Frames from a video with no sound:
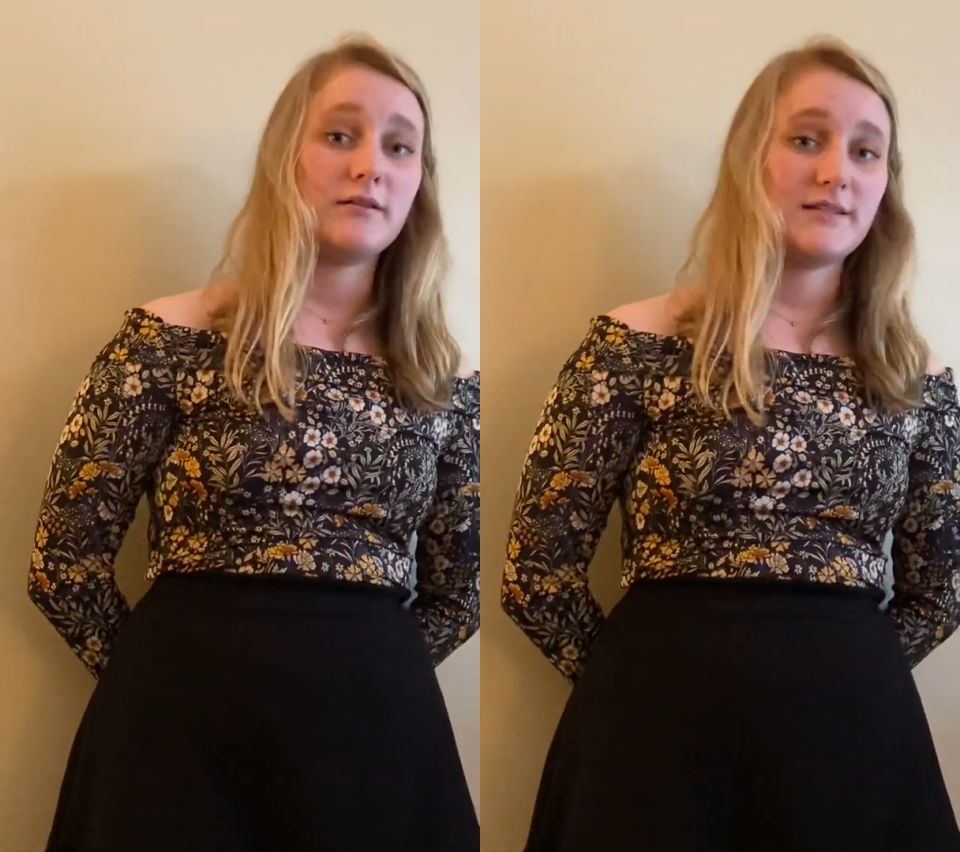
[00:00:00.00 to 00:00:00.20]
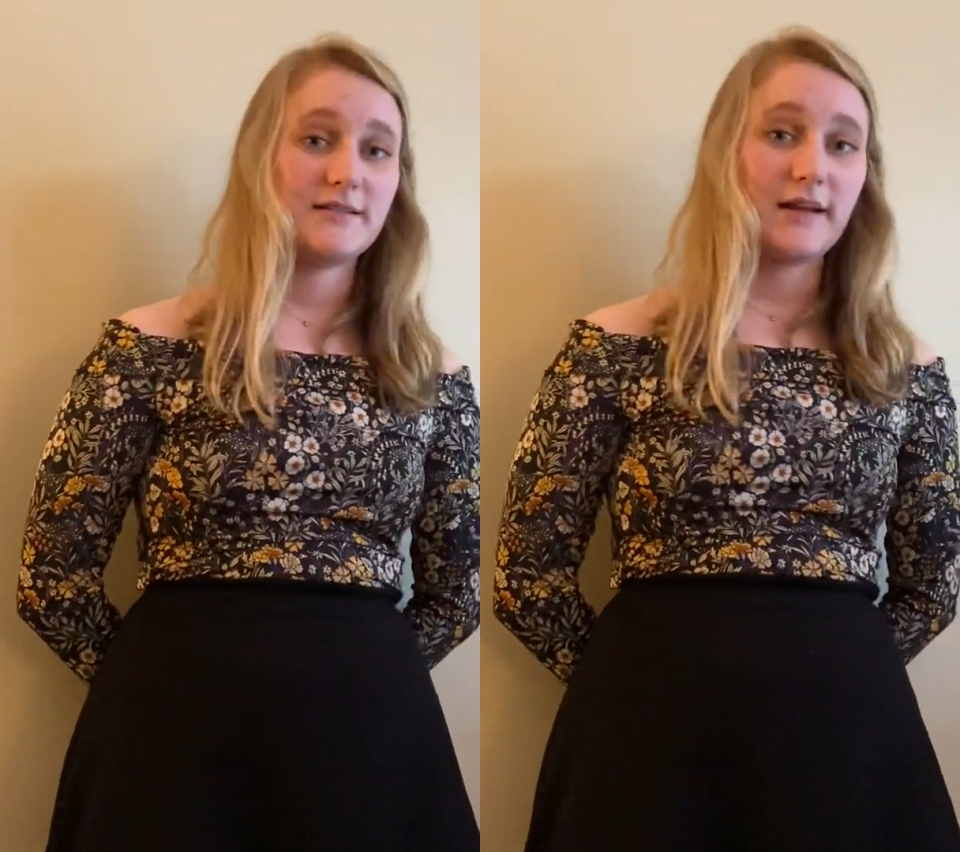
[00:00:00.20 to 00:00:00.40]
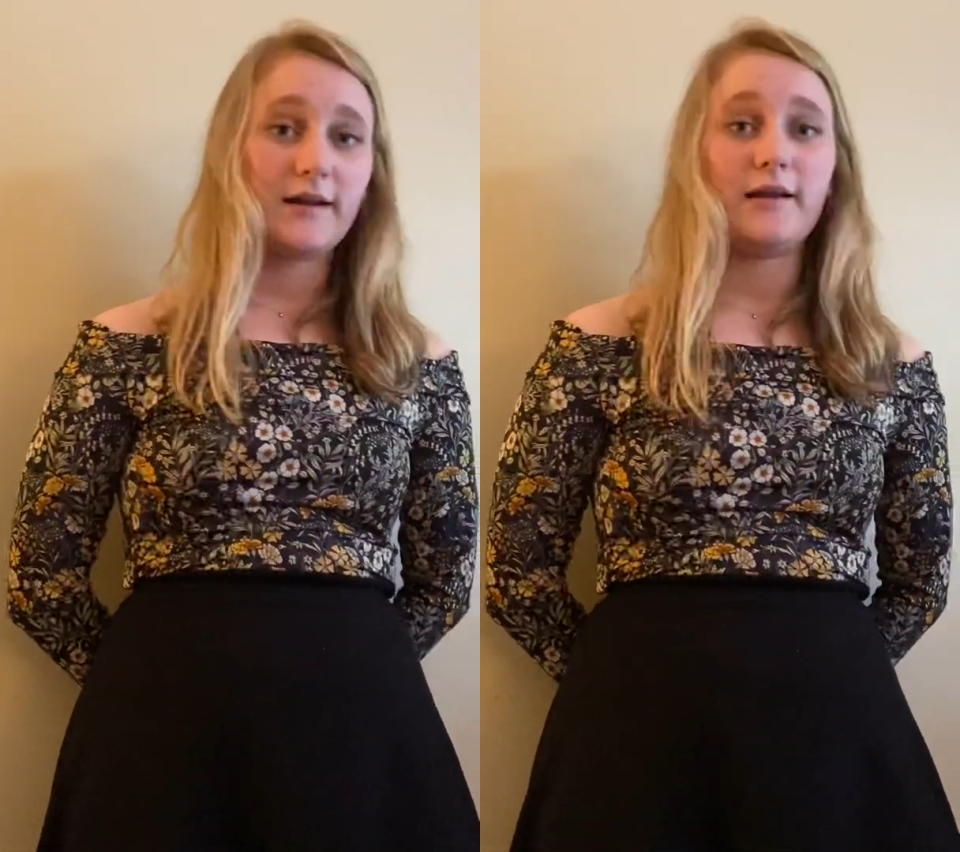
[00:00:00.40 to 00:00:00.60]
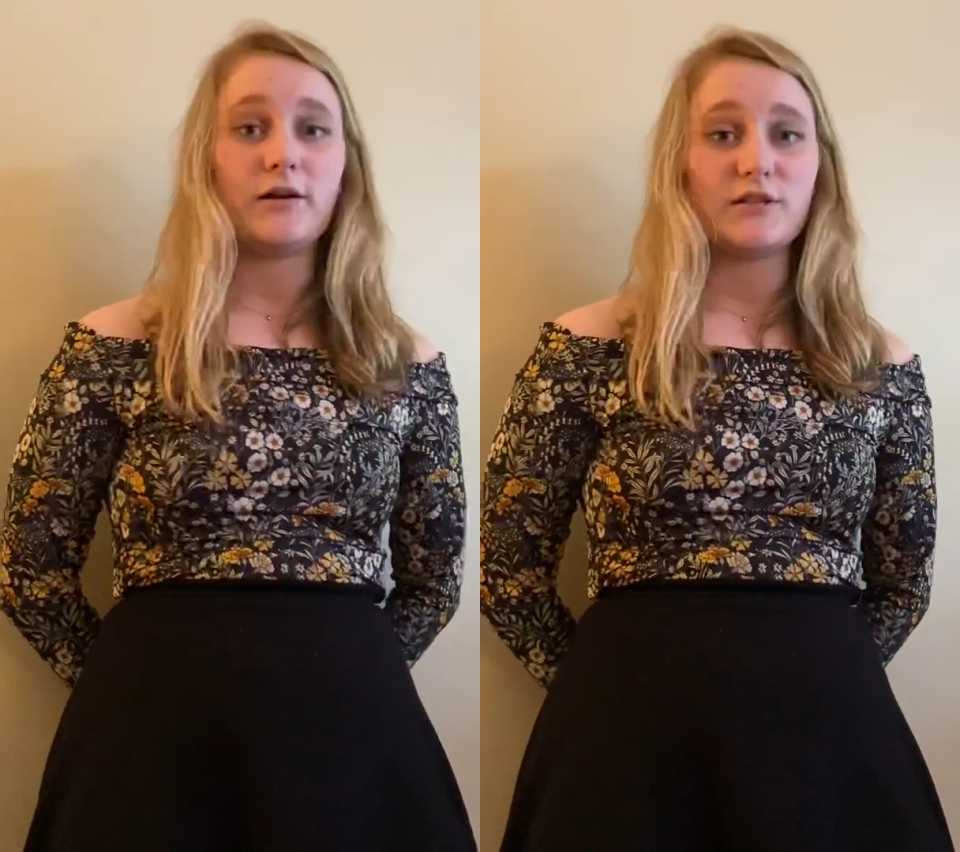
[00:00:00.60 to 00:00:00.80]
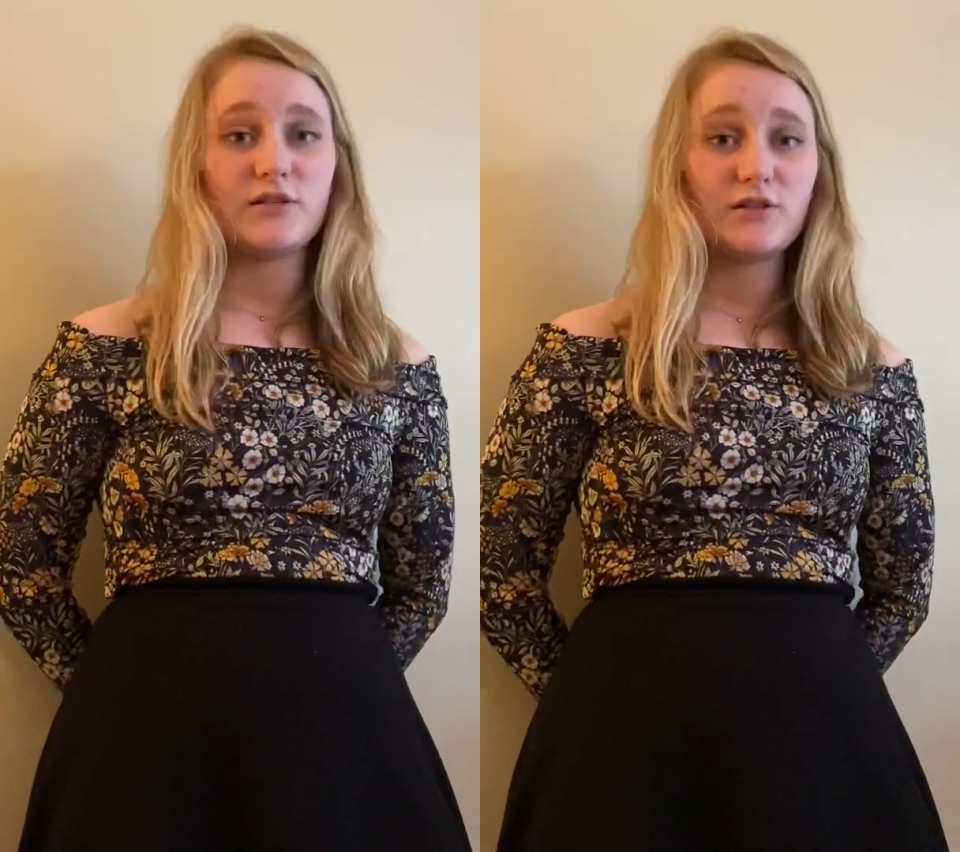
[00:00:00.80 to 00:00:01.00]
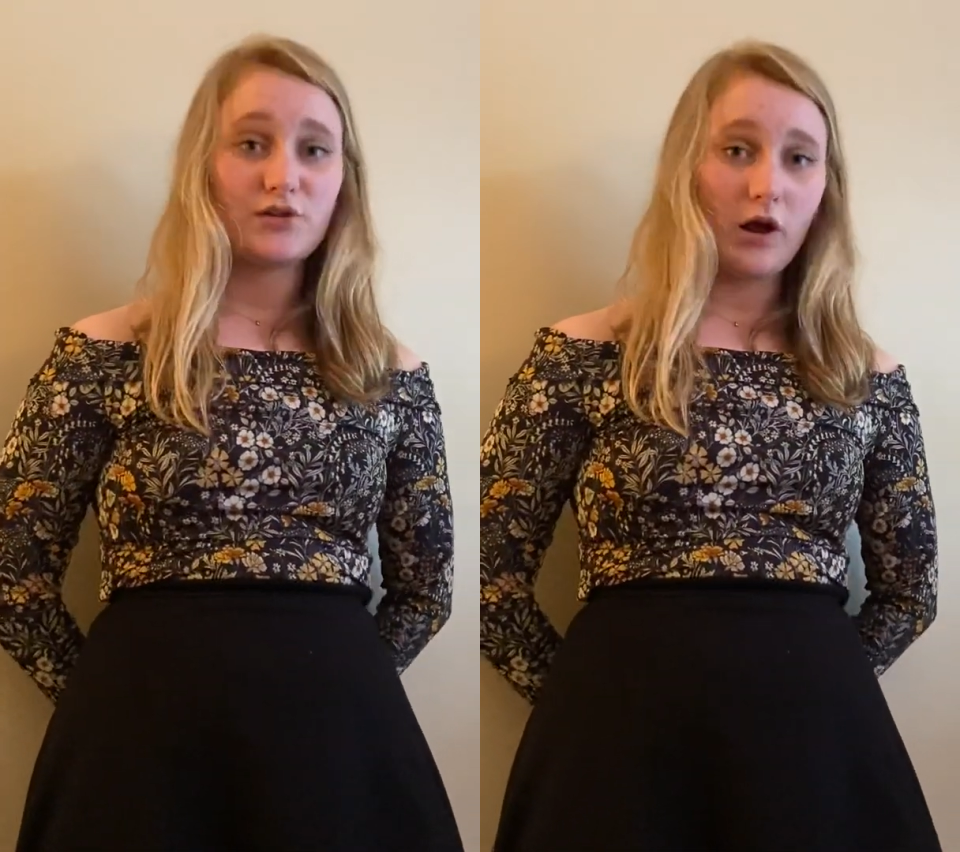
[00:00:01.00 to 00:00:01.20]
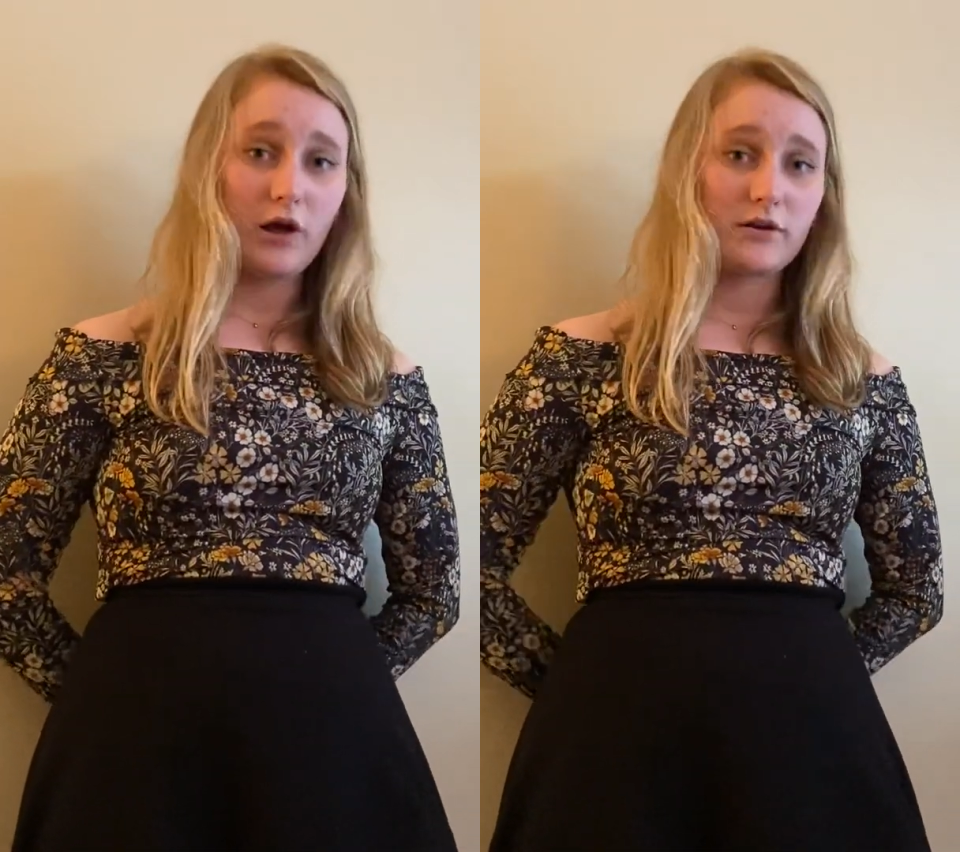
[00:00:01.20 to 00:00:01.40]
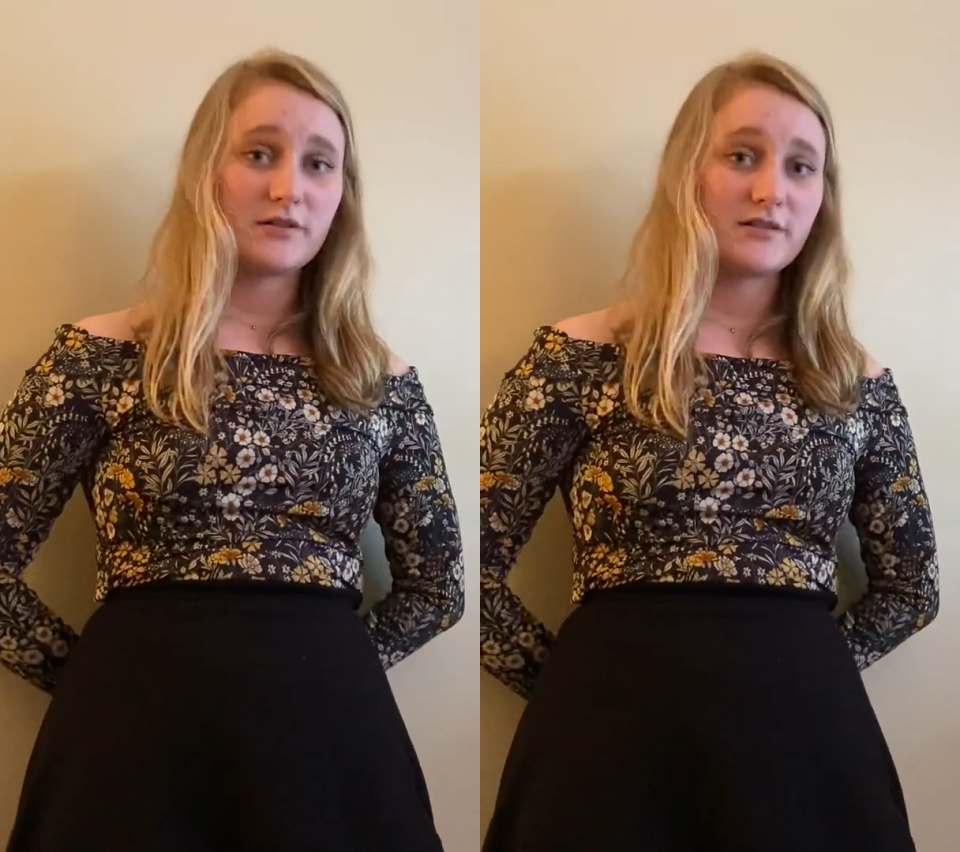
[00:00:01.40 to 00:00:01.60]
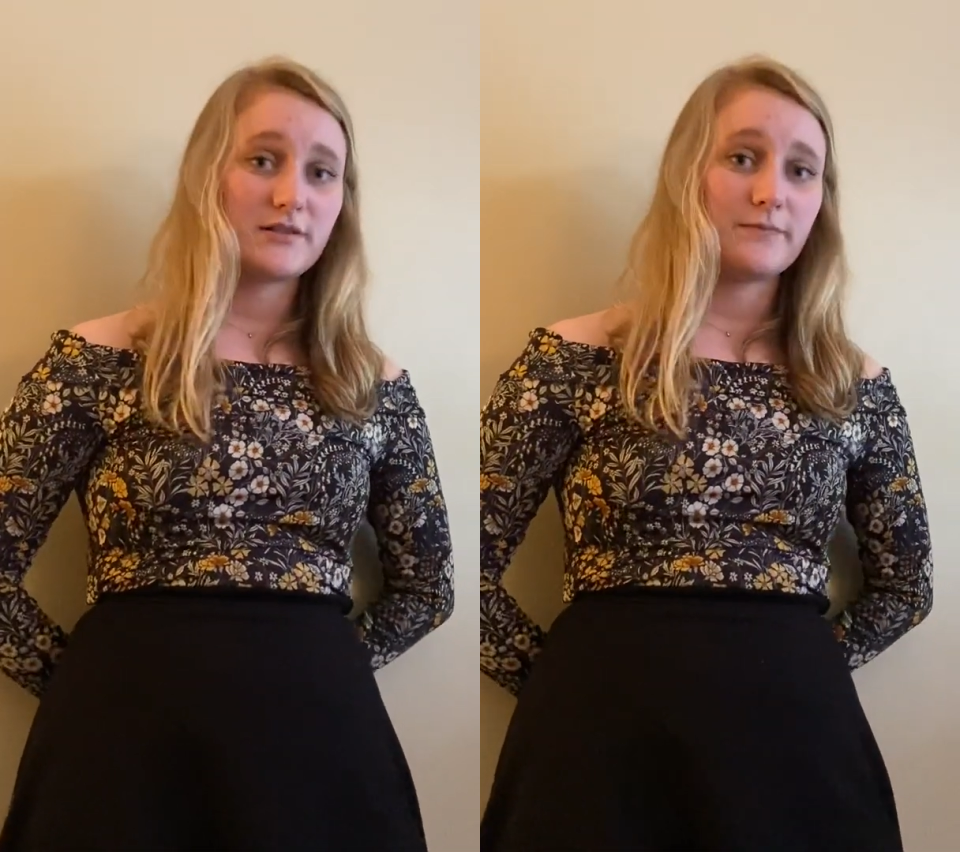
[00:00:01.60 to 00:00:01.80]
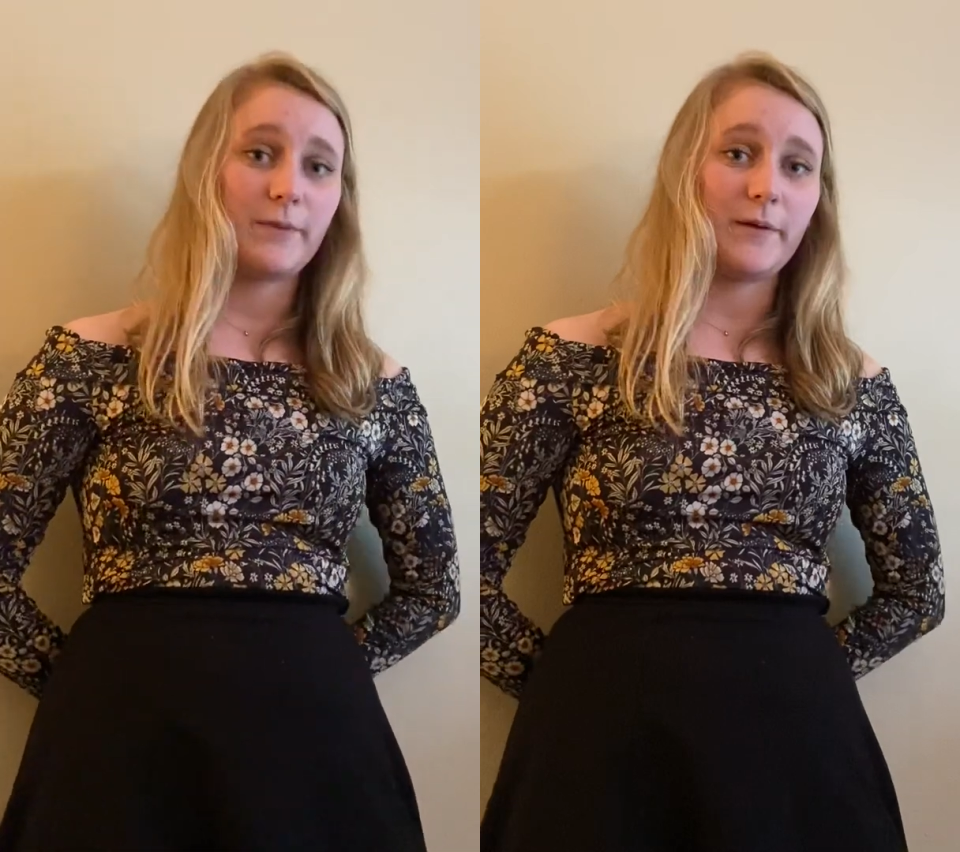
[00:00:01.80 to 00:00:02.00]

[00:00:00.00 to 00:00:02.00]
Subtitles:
standing on stalks